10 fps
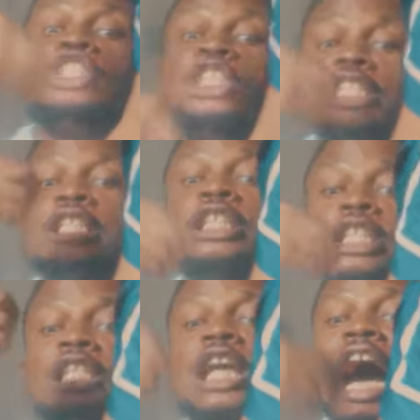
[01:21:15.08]

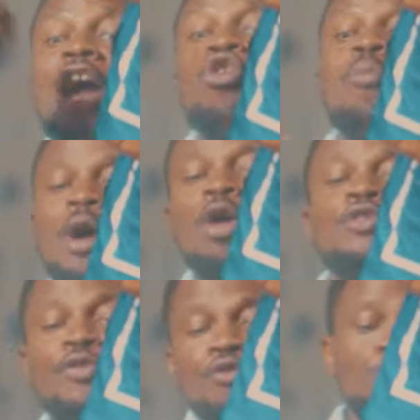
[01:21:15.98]
The aroma
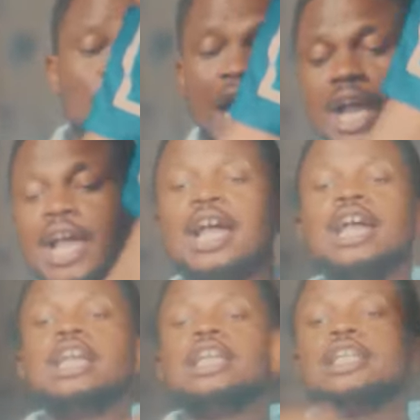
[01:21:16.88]
of the food, eh?
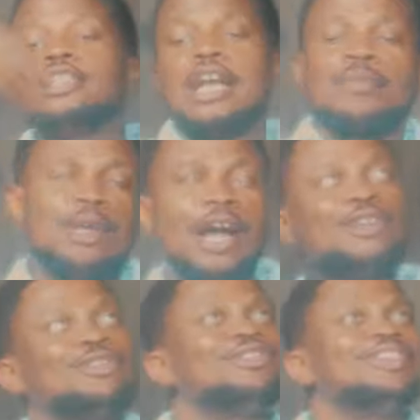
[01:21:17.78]
Drag me out.